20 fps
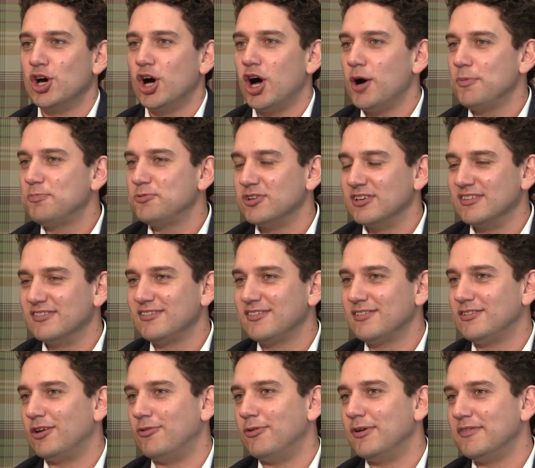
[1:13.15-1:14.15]

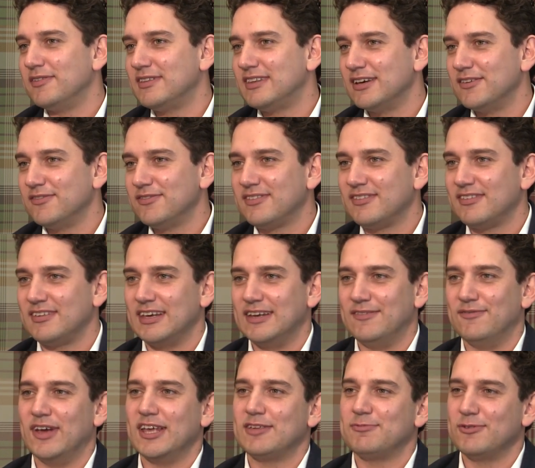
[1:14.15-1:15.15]
options, derivatives,
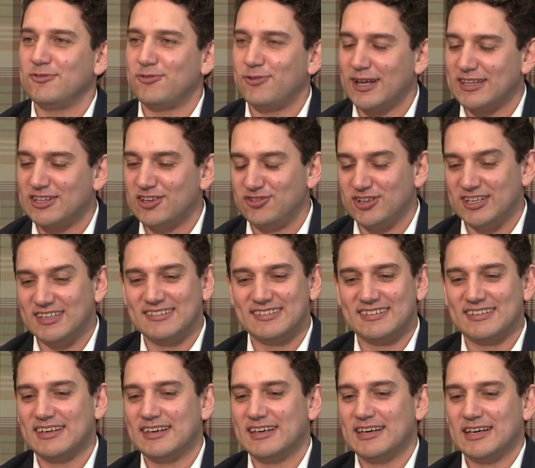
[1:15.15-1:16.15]
investment
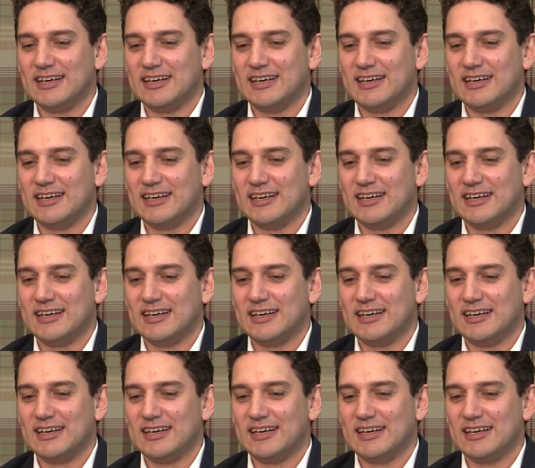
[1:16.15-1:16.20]
strategies,